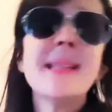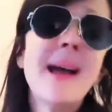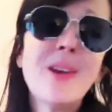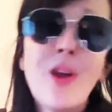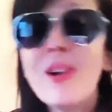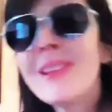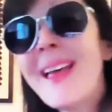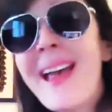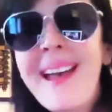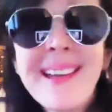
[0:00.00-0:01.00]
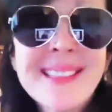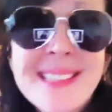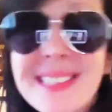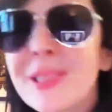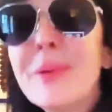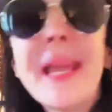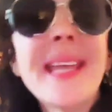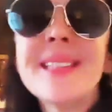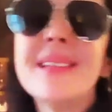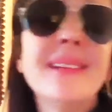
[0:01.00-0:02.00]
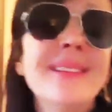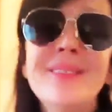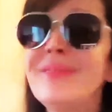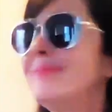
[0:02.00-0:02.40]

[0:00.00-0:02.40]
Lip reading: not all that creative.